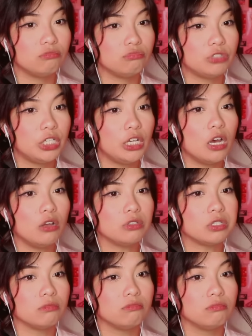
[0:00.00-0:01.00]
she
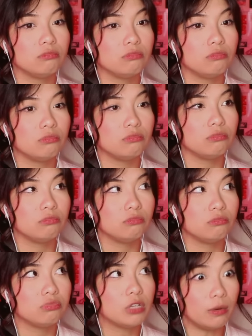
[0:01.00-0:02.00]
goes,
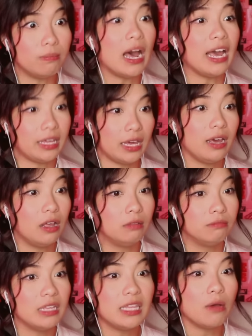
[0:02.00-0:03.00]
goodbye, Gale.
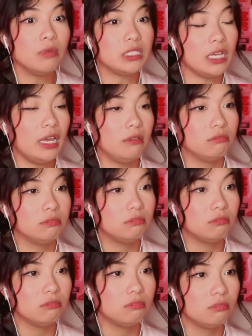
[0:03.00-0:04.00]
And that was it.
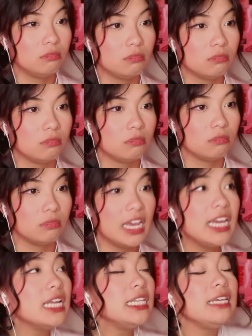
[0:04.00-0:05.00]

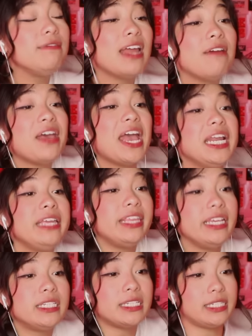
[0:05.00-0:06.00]
He didn't even have
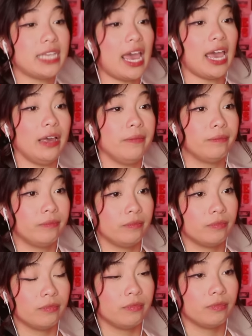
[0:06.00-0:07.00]
anything to say.
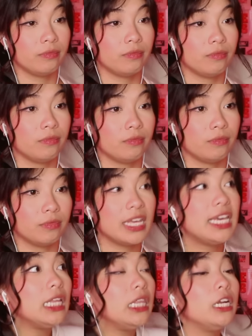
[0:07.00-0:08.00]
Like,
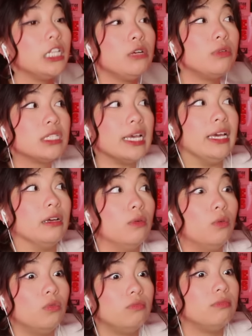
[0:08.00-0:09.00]
he literally was like,
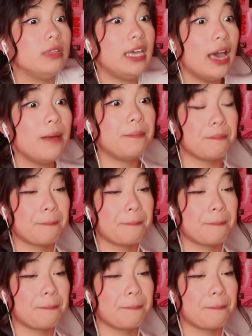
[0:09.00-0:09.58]
yep.